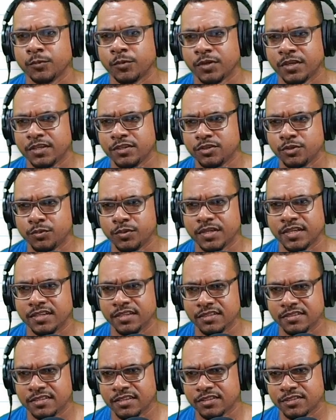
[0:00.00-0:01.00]
Okay, so we can
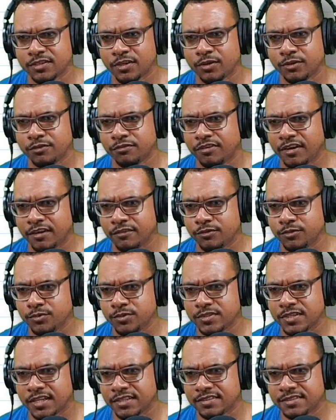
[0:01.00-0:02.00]
these things out. 5
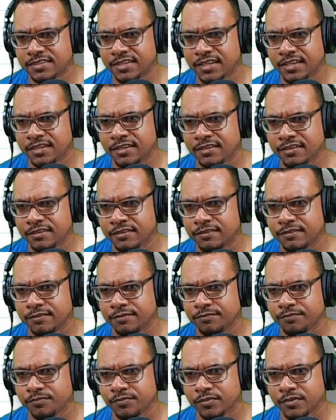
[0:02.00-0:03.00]
2s are 10,
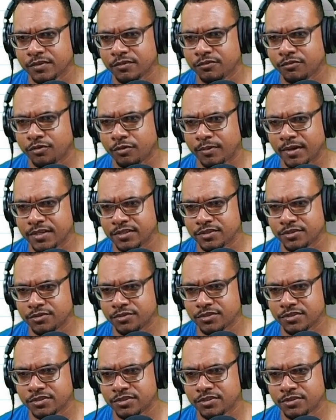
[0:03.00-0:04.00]
4 by
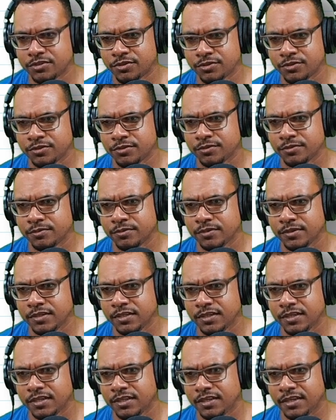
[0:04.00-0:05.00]
0 is 0,
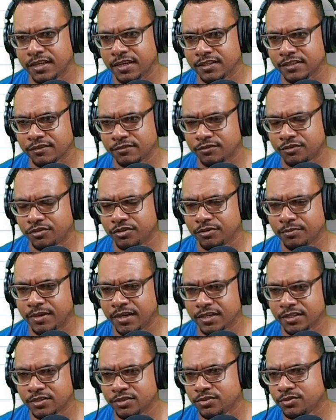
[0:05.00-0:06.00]
negative 3
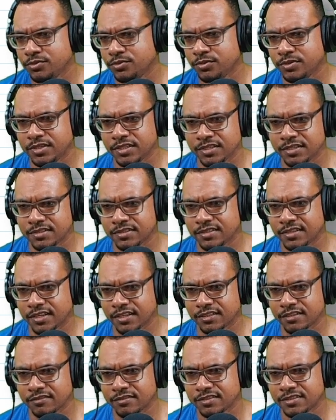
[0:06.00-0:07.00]
by 2 is
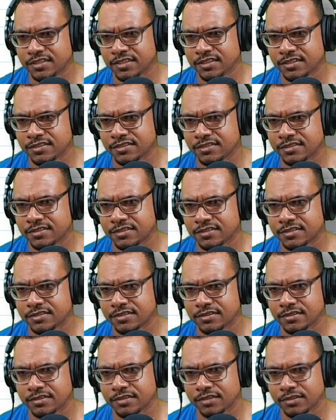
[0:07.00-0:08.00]
negative
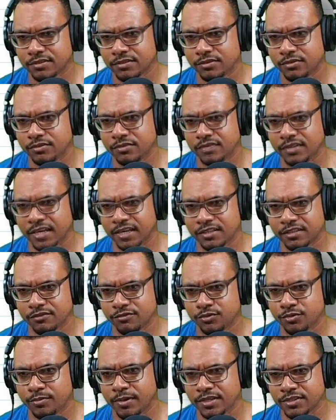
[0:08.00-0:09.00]
6,
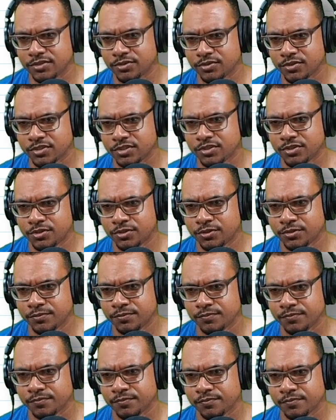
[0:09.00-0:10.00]
negative 2 by 0 is 0,